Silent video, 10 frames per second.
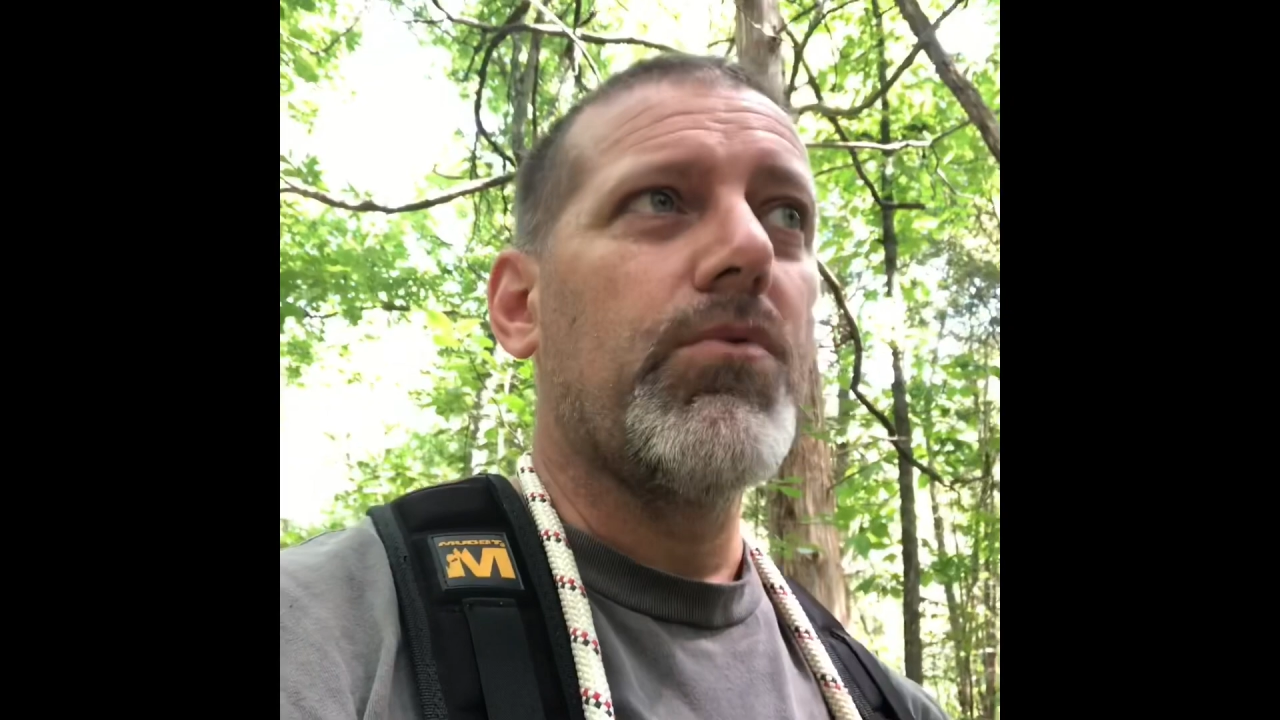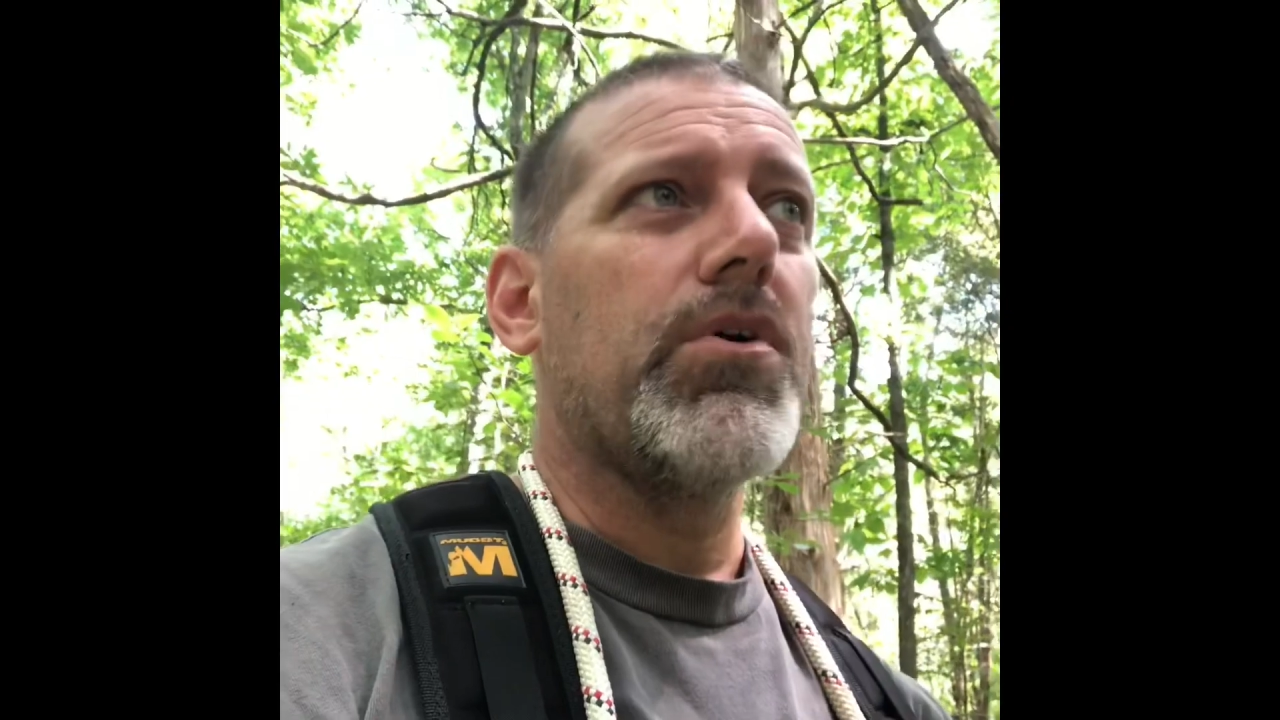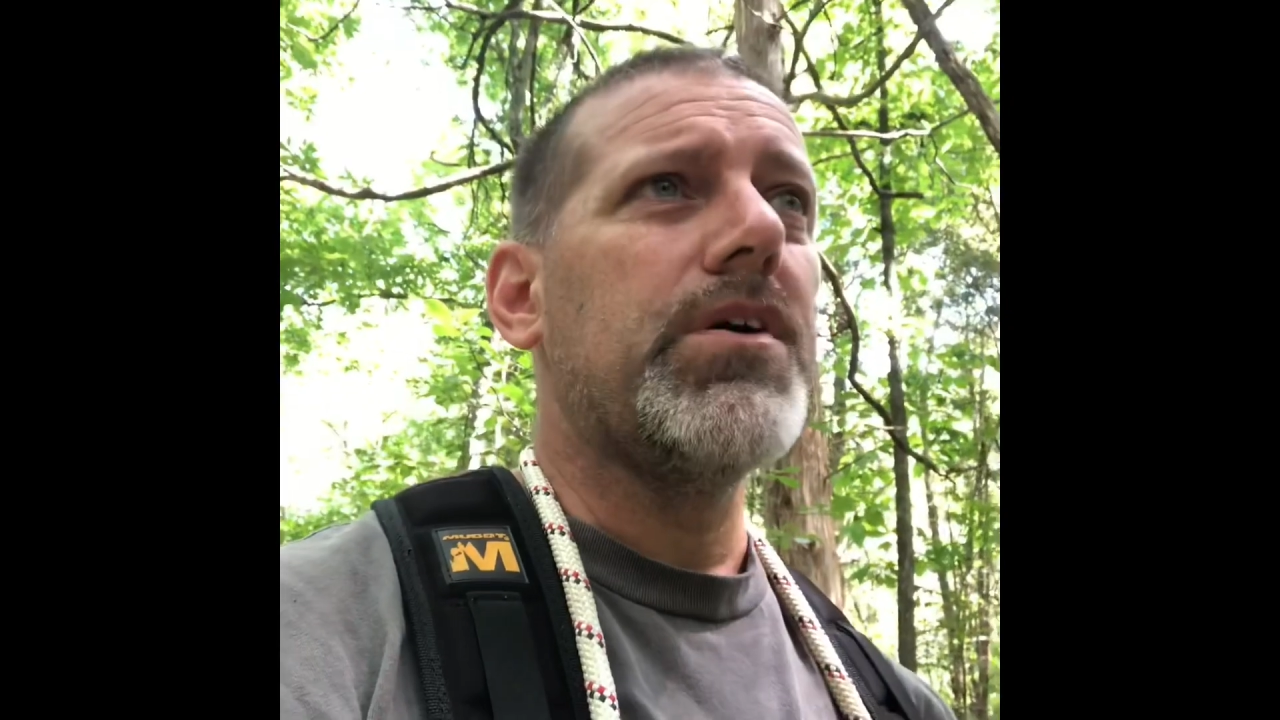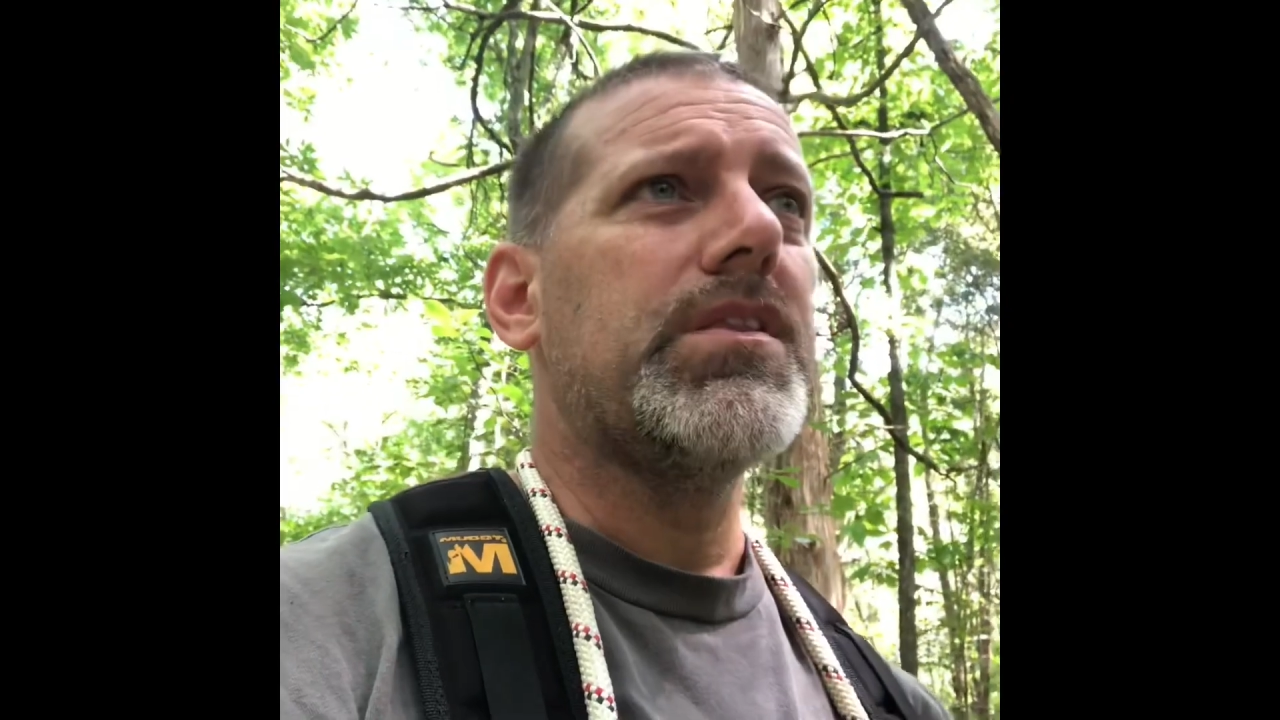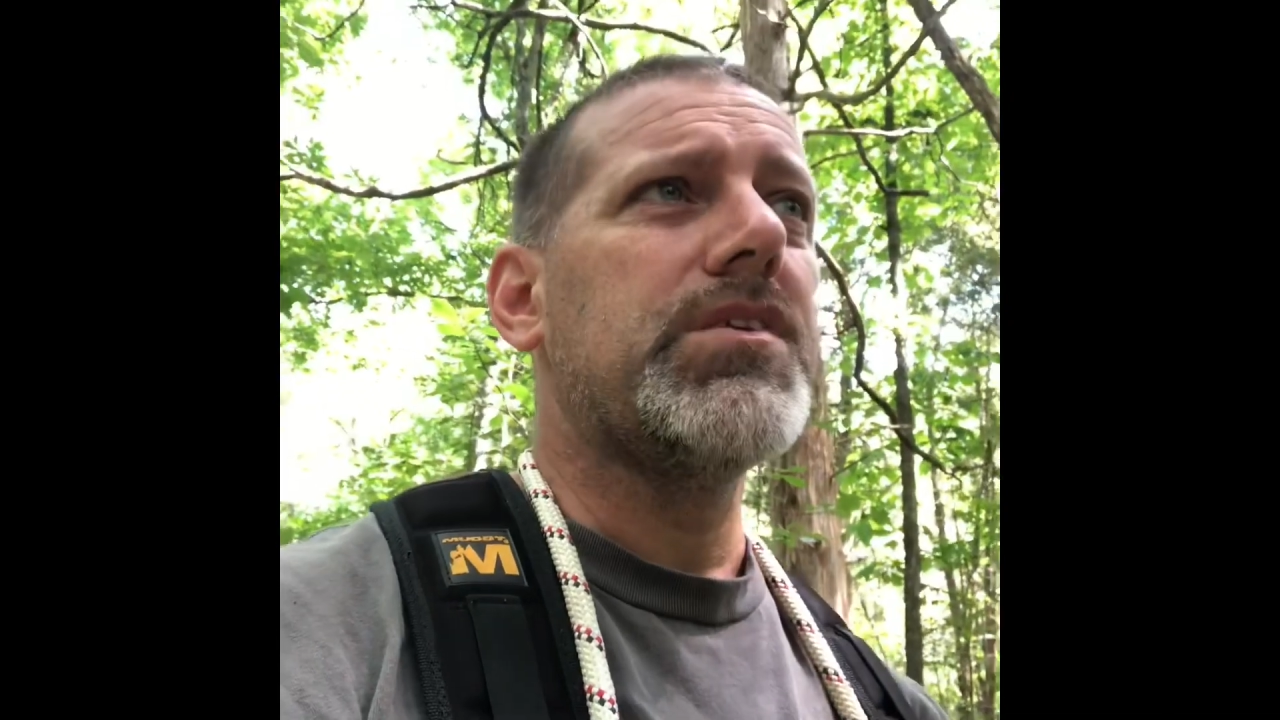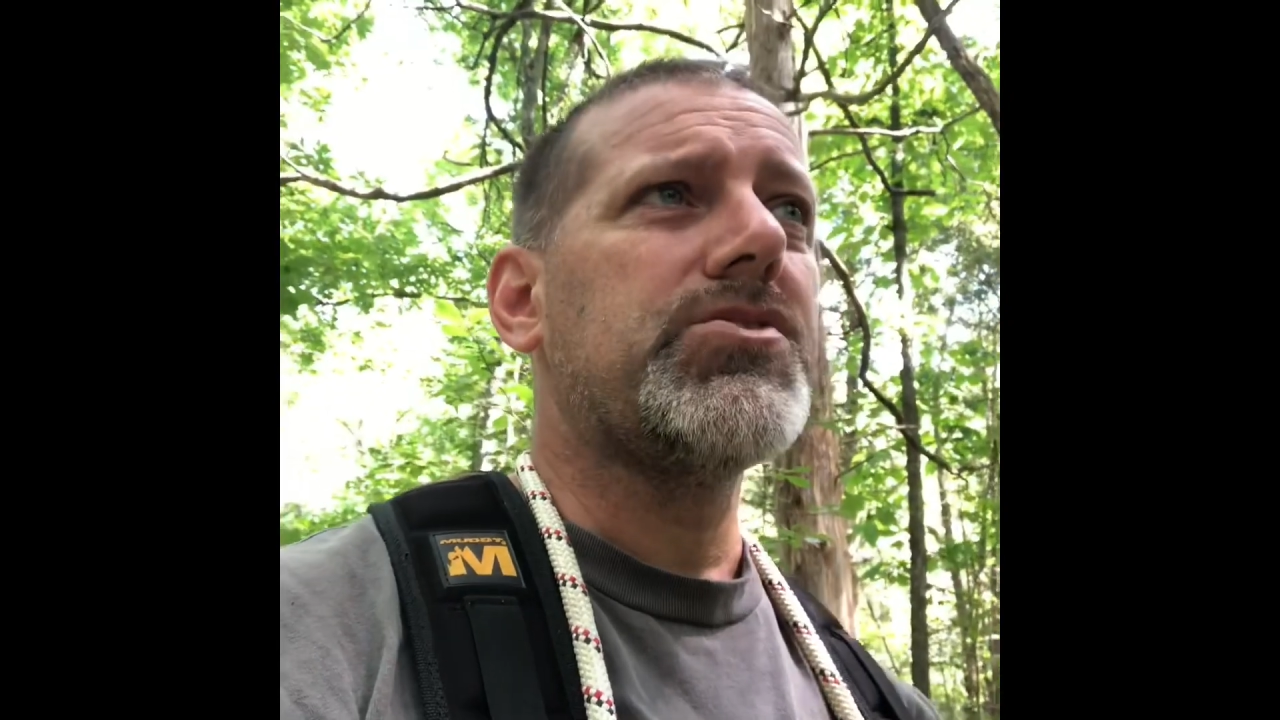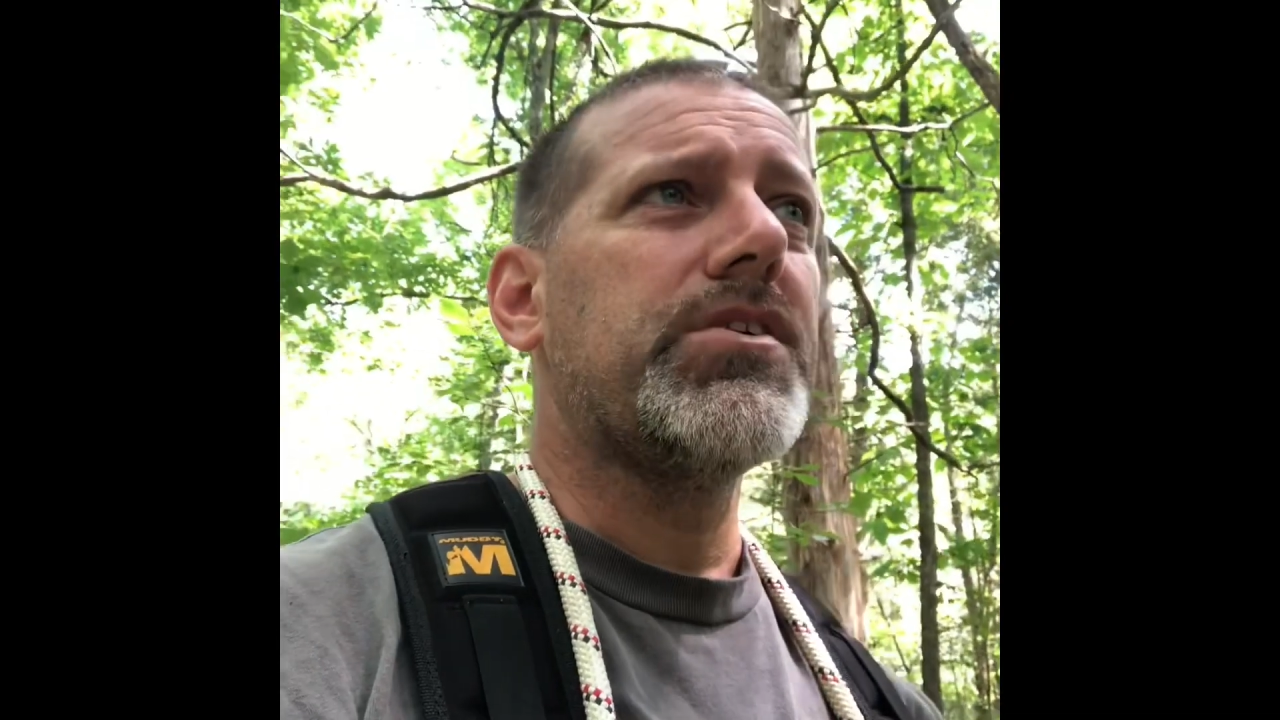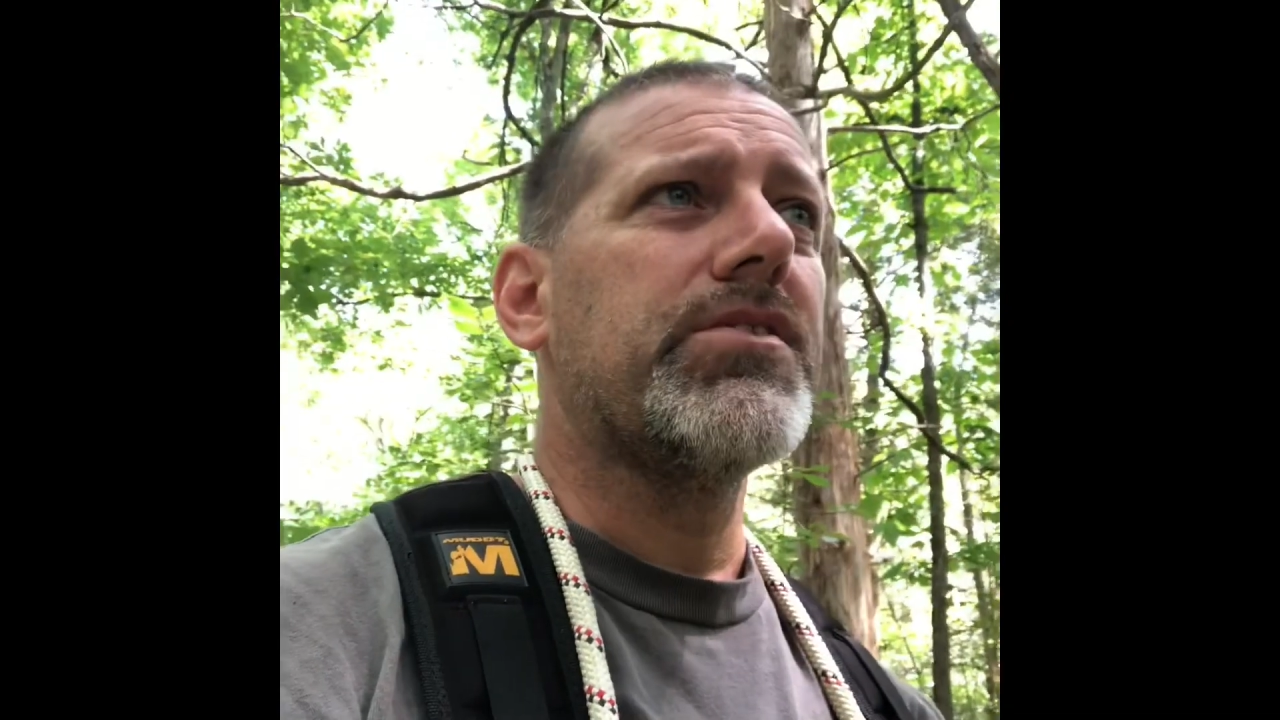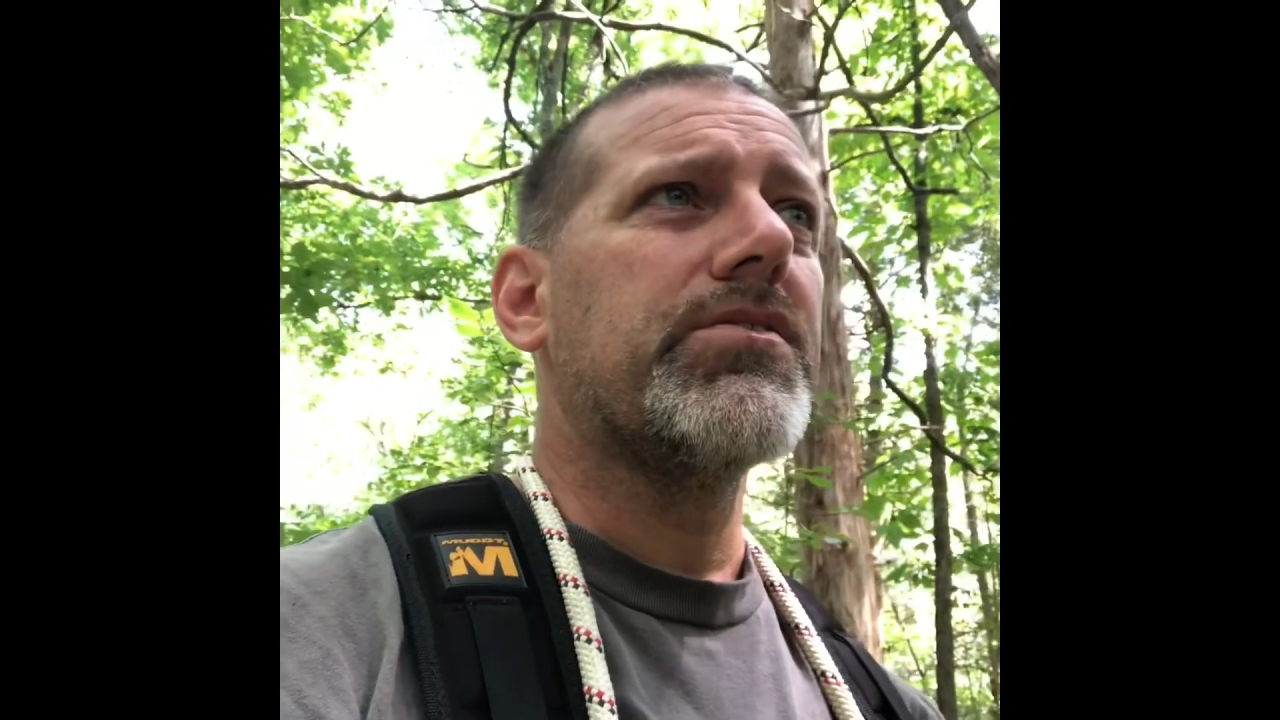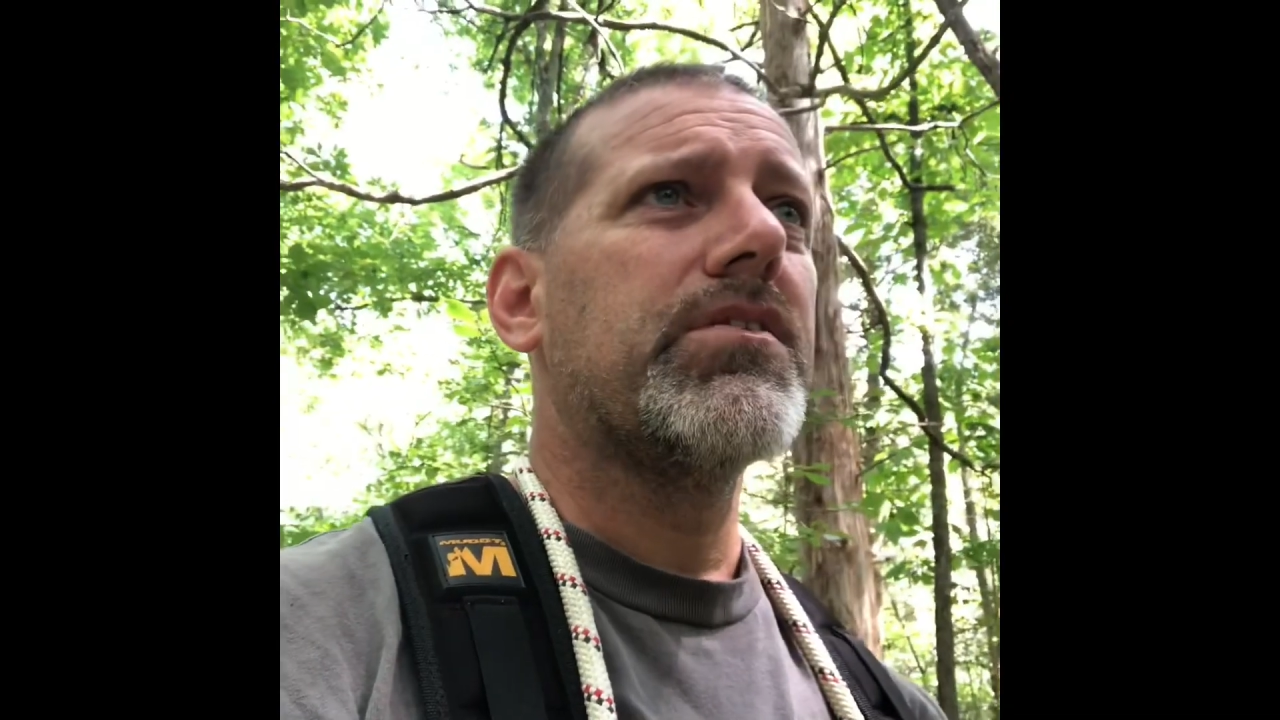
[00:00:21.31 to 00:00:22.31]
we're hunting this
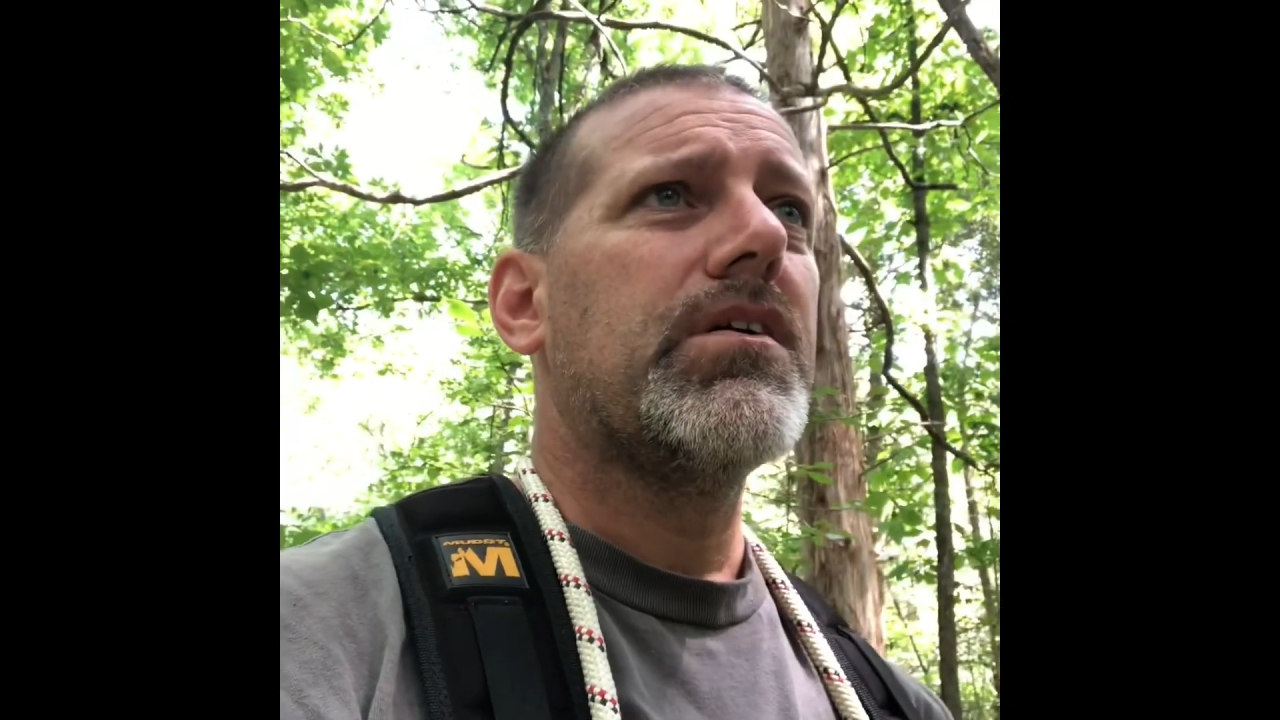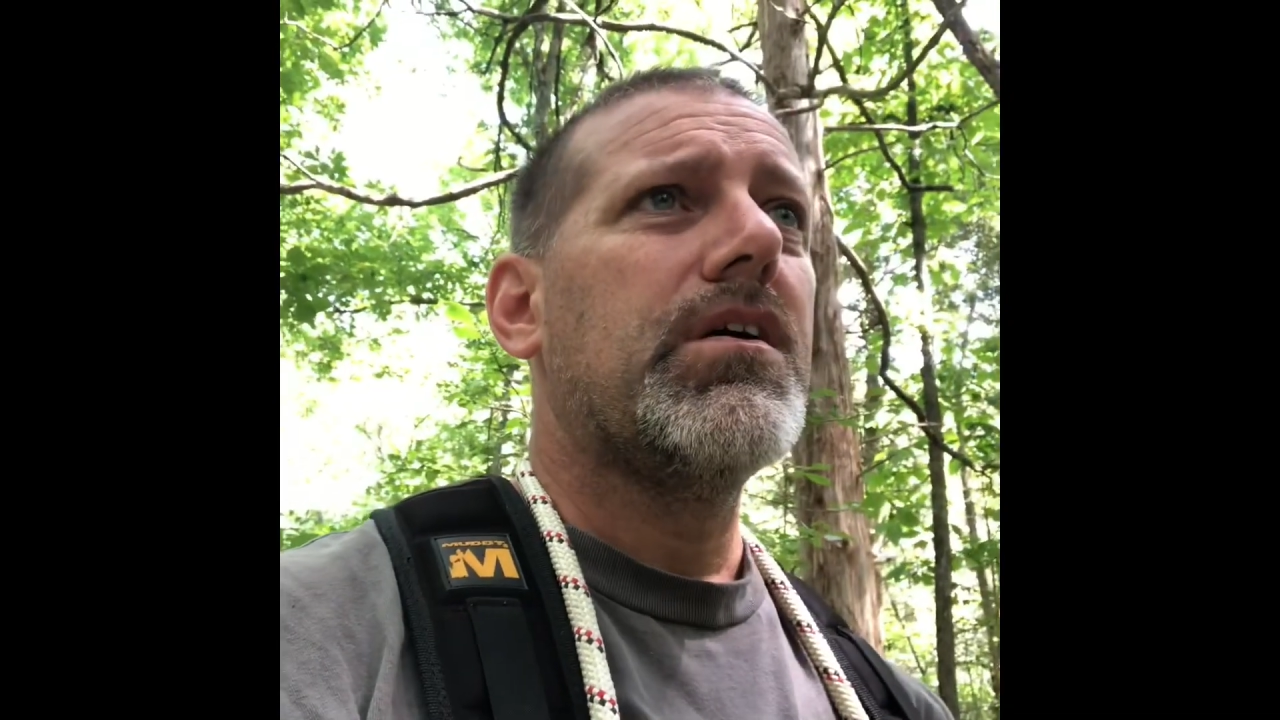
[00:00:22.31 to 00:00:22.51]
year,